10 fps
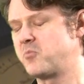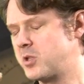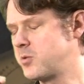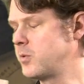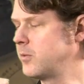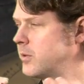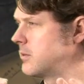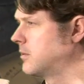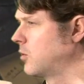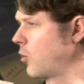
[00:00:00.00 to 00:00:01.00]
which we
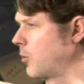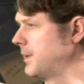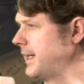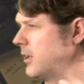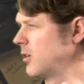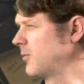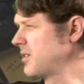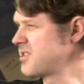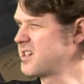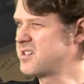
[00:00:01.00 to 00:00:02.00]
would normally hear at
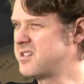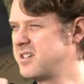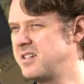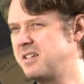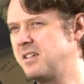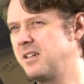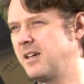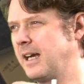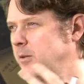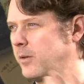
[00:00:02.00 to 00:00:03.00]
around 60,
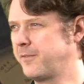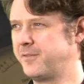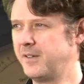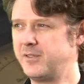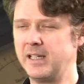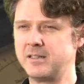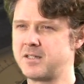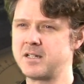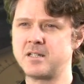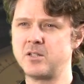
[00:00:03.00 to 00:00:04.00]
anywhere from 58
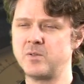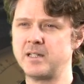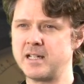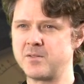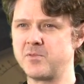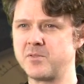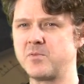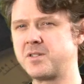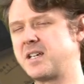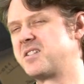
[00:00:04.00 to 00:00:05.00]
to 63 decibels.
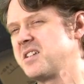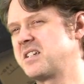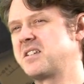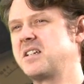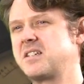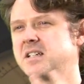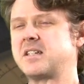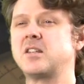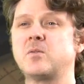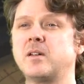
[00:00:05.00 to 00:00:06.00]
We'll say 60,
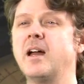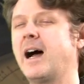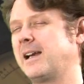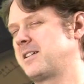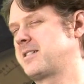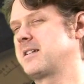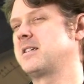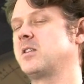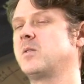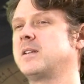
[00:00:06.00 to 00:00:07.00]
63. I like
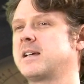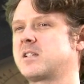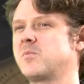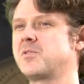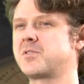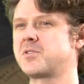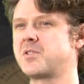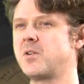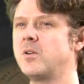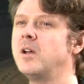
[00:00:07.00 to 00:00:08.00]
63 decibels or
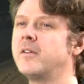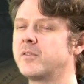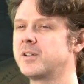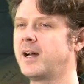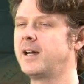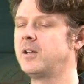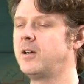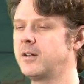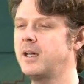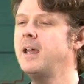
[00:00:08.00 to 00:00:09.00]
so for
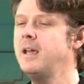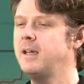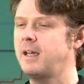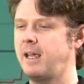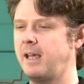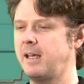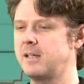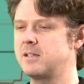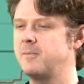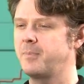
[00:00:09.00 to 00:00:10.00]
dialogue.
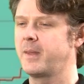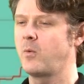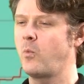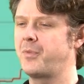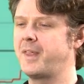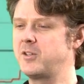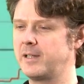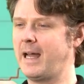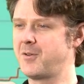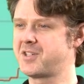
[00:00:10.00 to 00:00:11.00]
And then
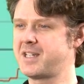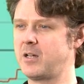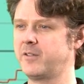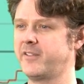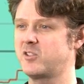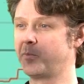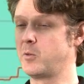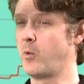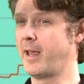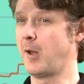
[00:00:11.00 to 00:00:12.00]
your loudest sound effect would be
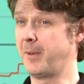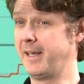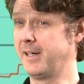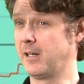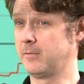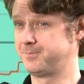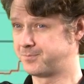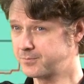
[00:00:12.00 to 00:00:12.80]
way up here,